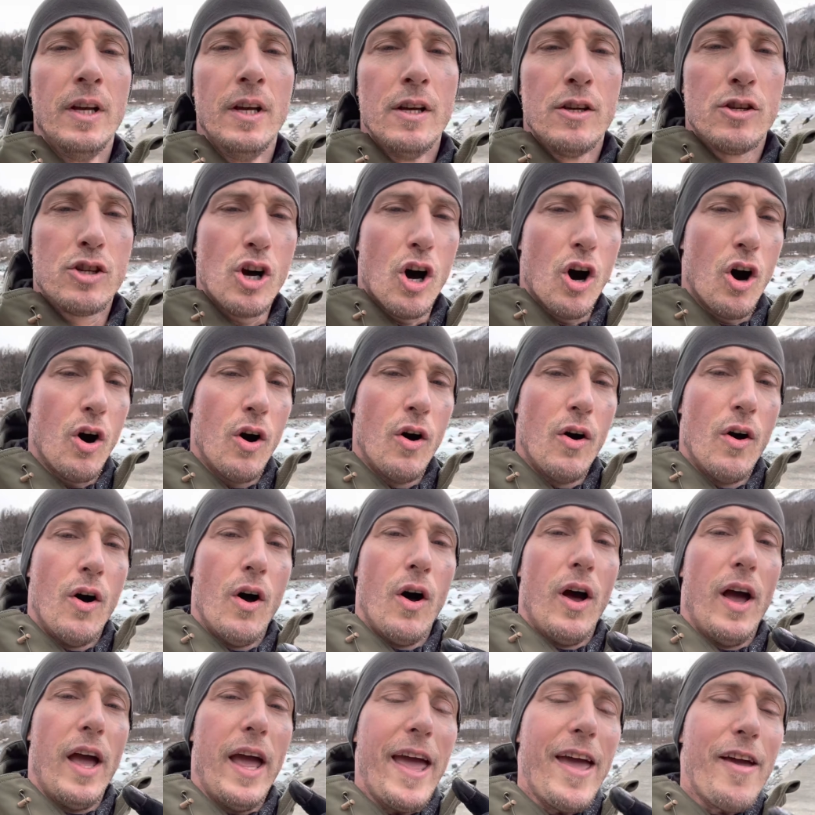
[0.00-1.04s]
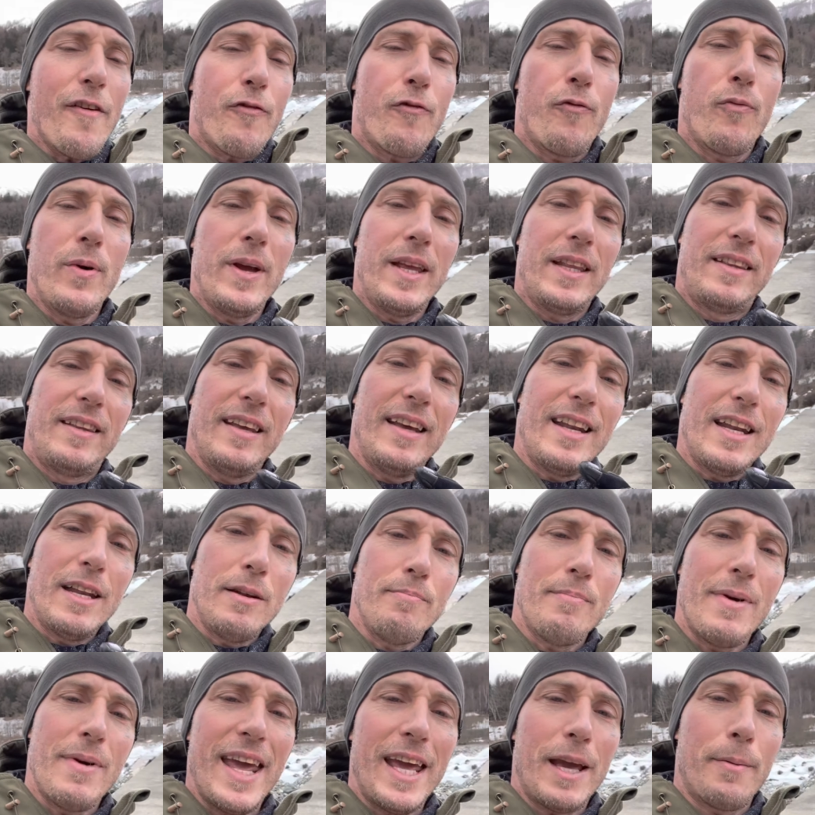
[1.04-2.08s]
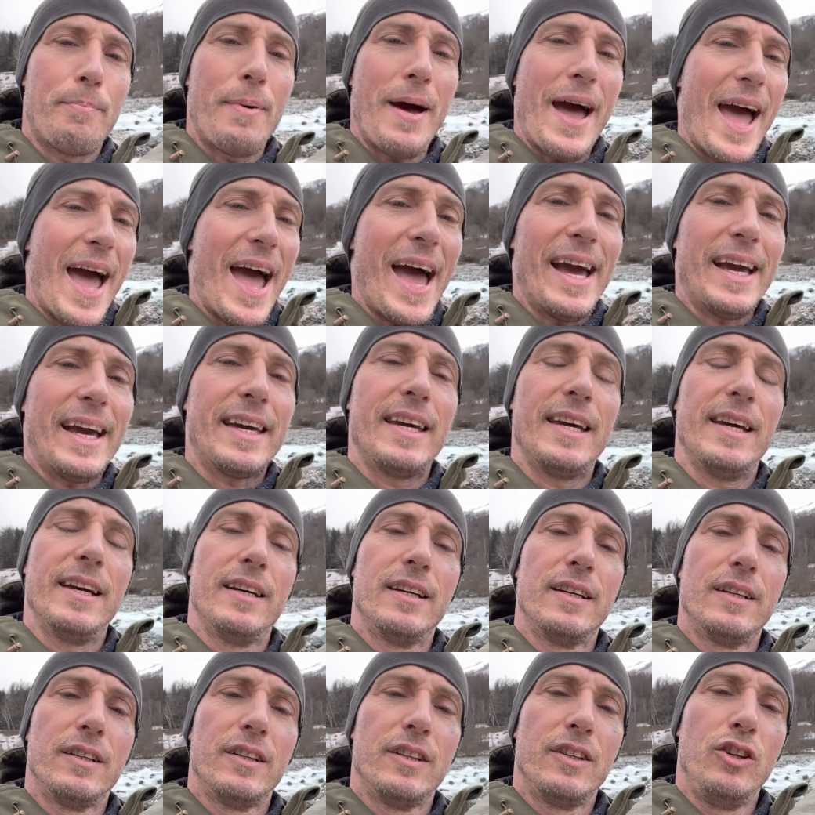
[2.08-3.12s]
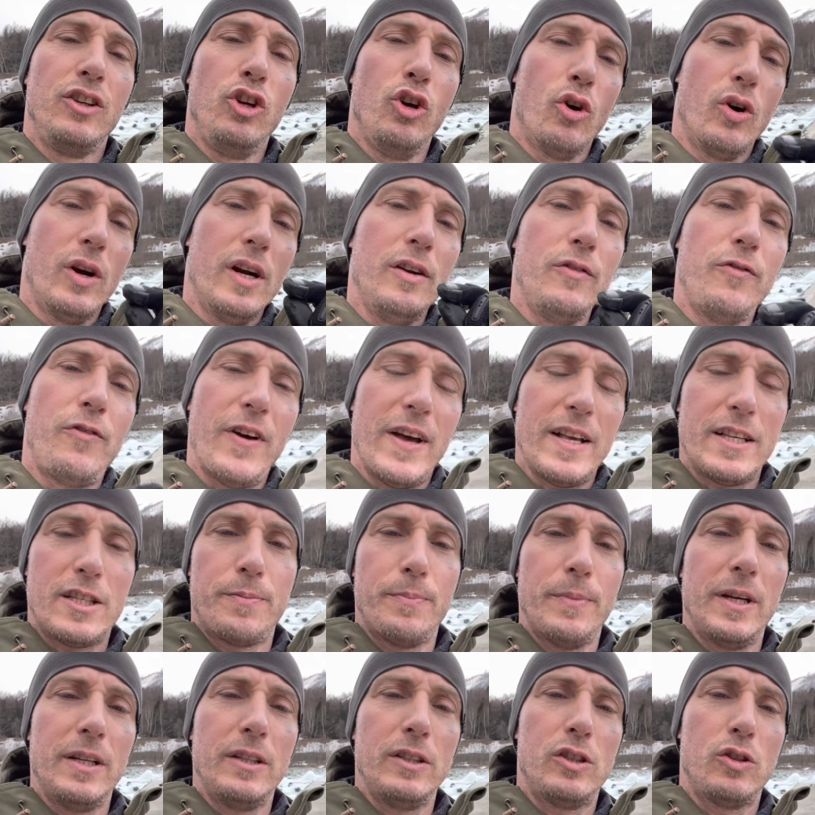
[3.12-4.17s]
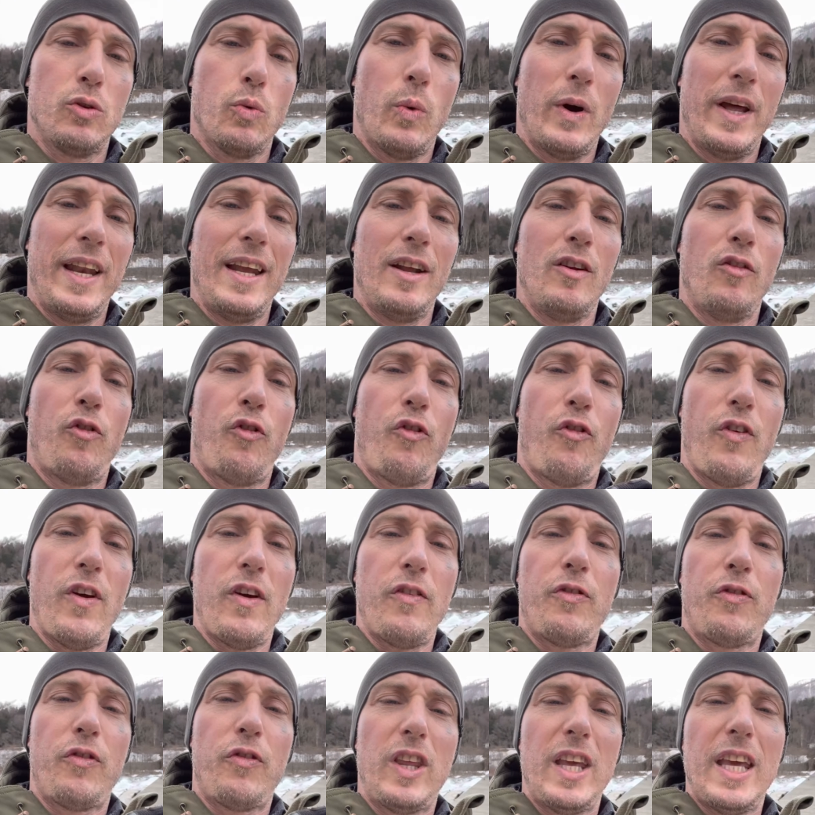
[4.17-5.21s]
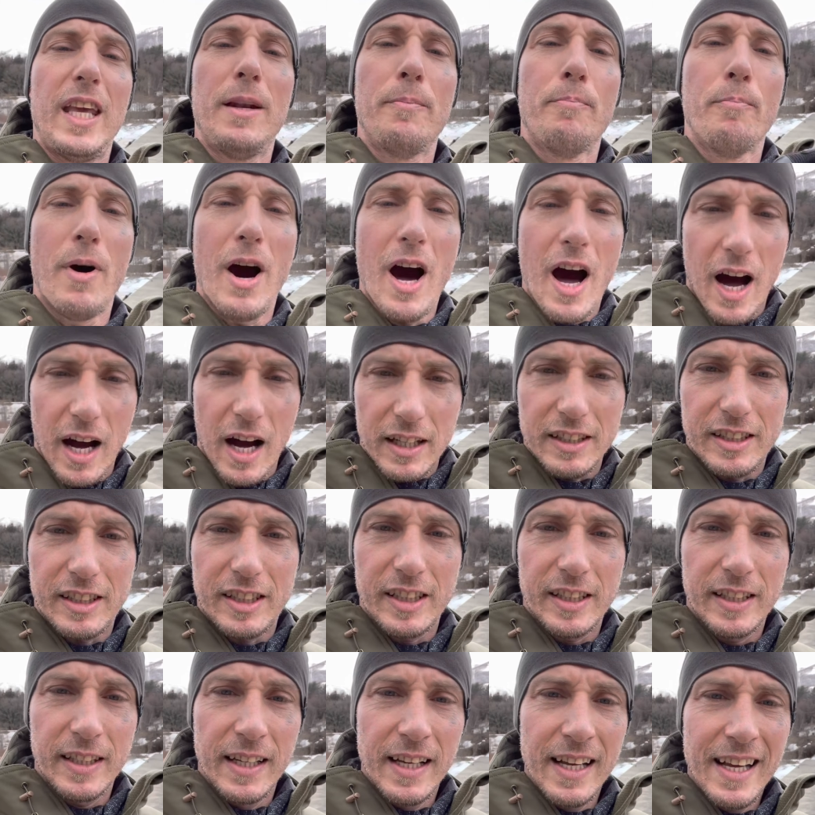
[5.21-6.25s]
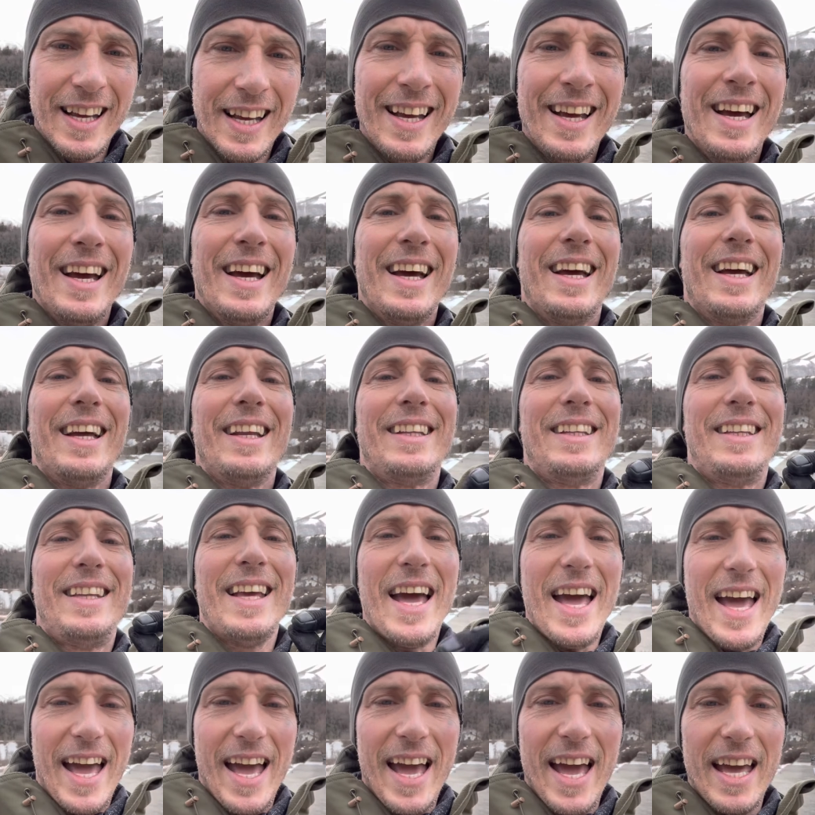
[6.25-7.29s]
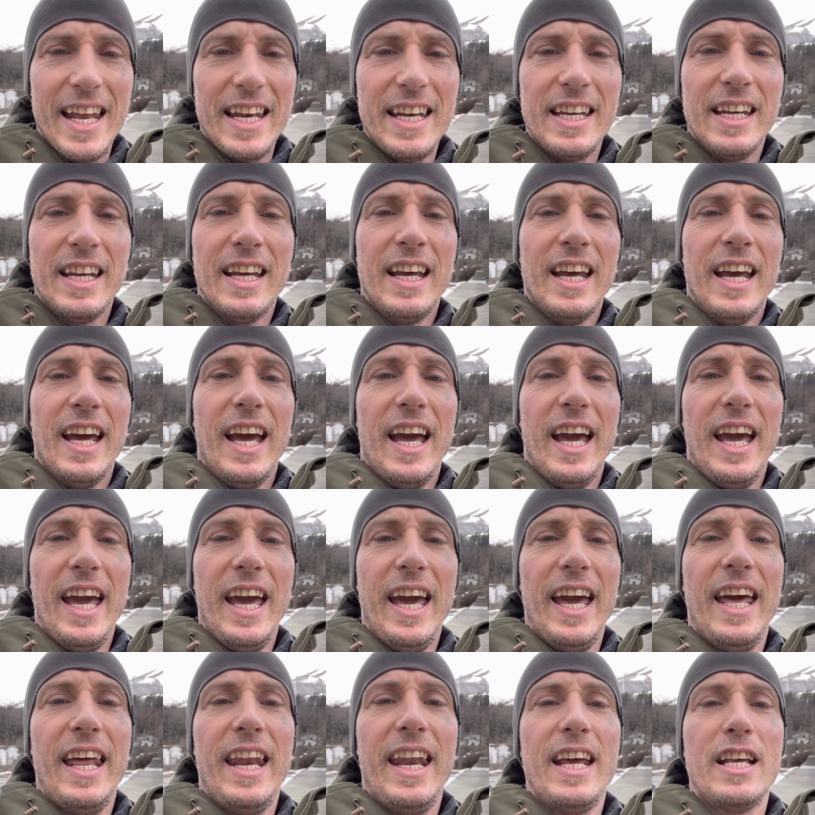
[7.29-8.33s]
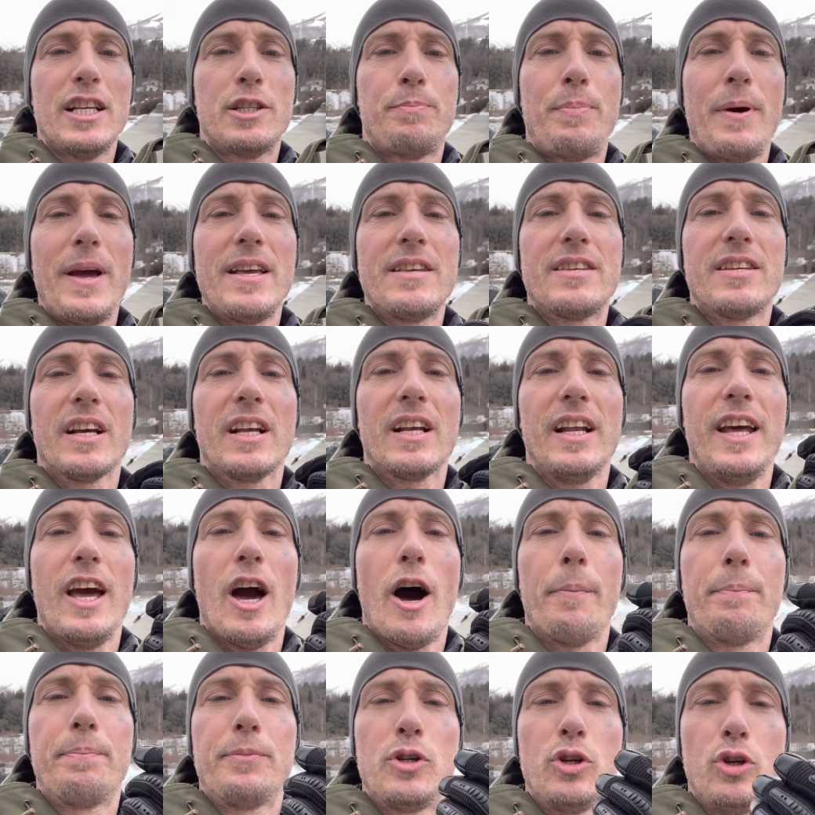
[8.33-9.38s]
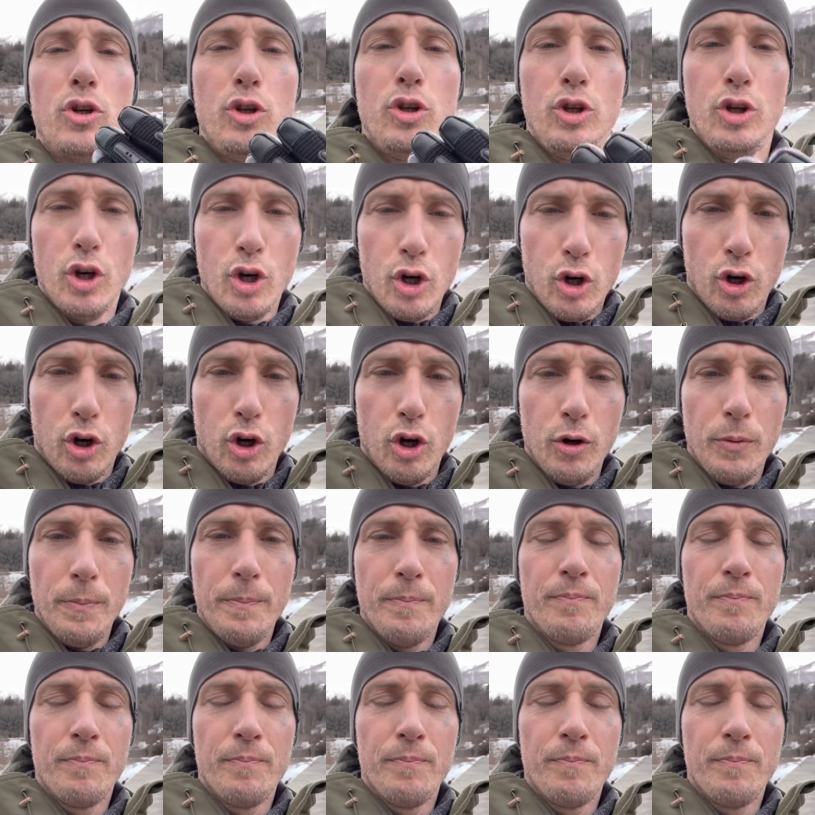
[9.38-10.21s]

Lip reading: So if we didn't make back your investment within 15 months, then it is basically up to you